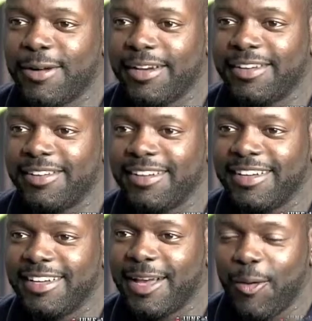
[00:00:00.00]
record.
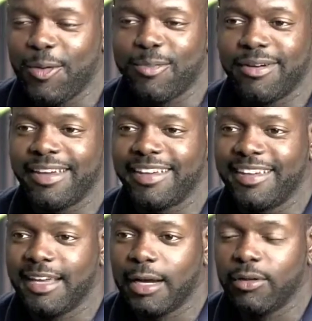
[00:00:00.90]
I want to break it.
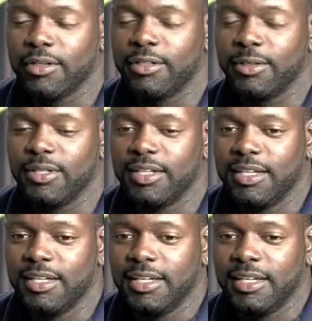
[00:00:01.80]
I really do.
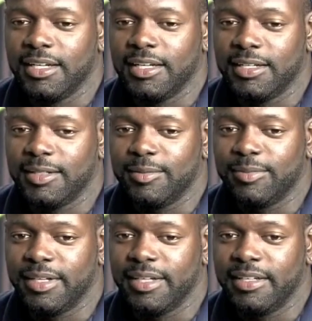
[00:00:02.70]

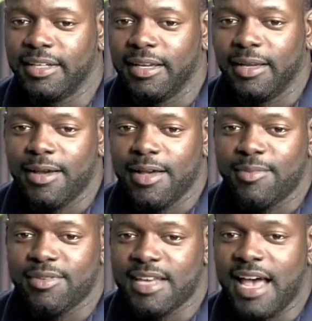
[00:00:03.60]
But
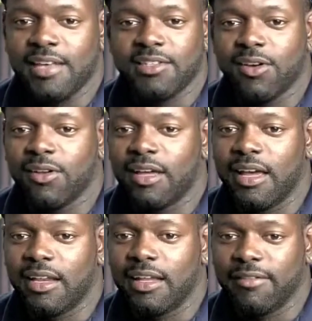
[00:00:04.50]
besides all
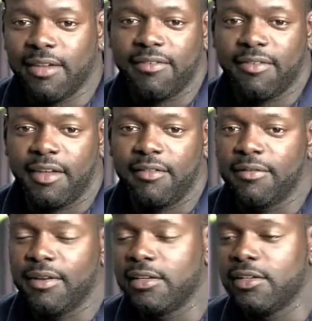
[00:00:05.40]
that, even
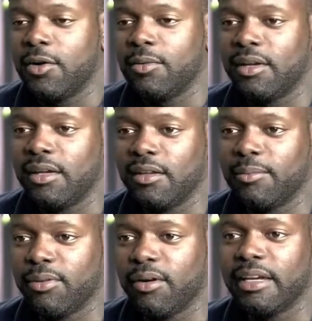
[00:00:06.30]
if I don't
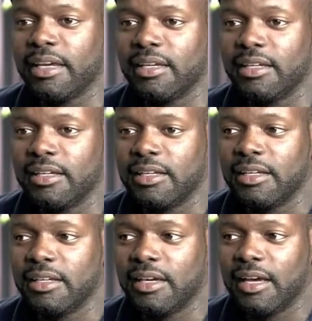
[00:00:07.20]
break it,
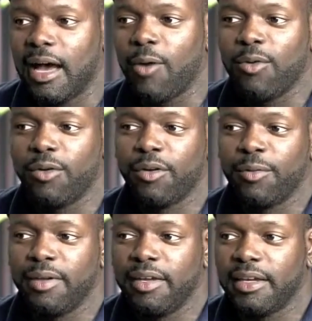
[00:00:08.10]
I
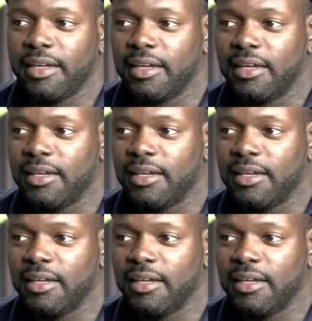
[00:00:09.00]
want to be